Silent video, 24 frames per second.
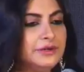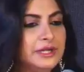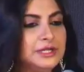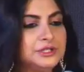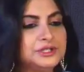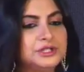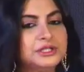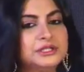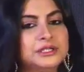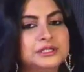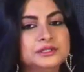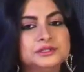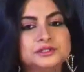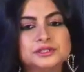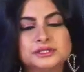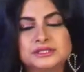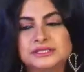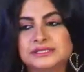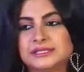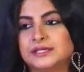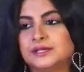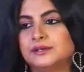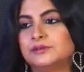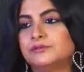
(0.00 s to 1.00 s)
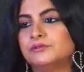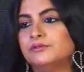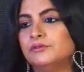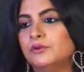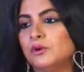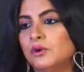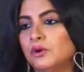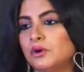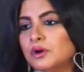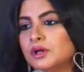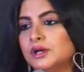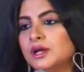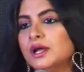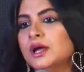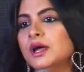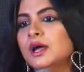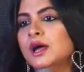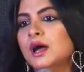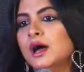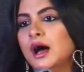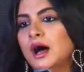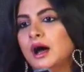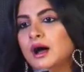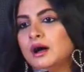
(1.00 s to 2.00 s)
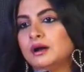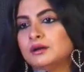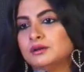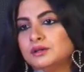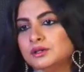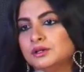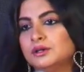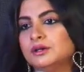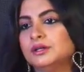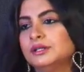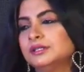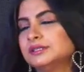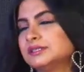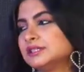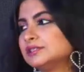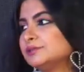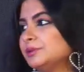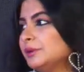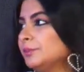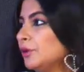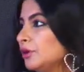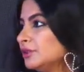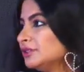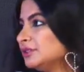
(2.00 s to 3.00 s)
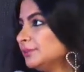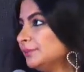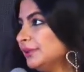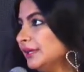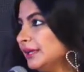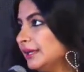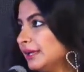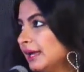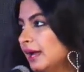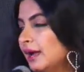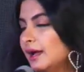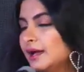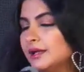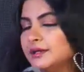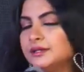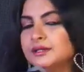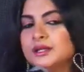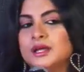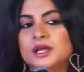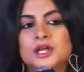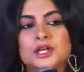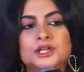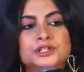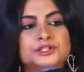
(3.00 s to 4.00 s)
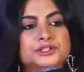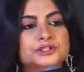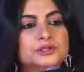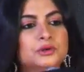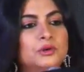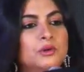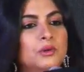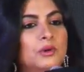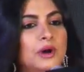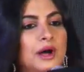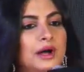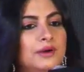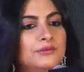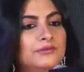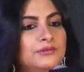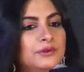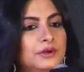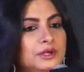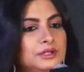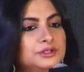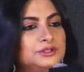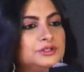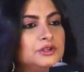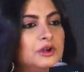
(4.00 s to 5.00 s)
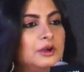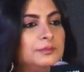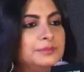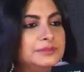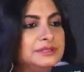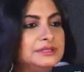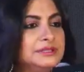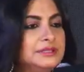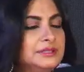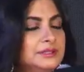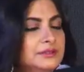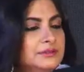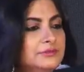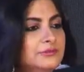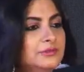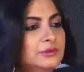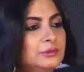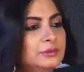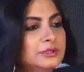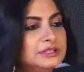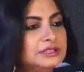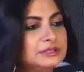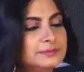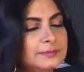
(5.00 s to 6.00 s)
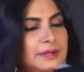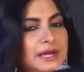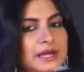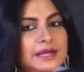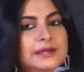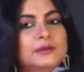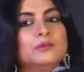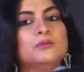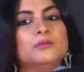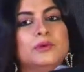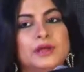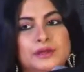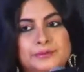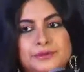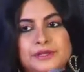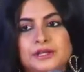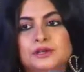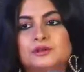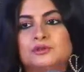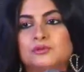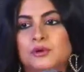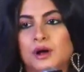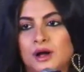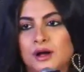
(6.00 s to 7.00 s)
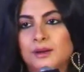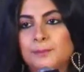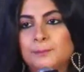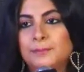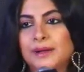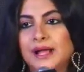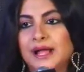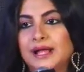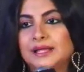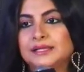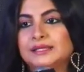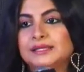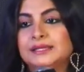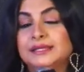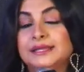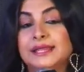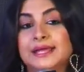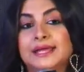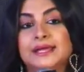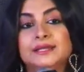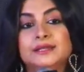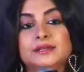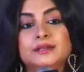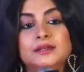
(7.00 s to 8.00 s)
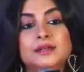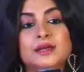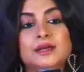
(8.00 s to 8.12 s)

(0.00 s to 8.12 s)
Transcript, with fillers: fresh and interesting for our girls as we possibly can. So our first drop is influenced by where we grew up, and then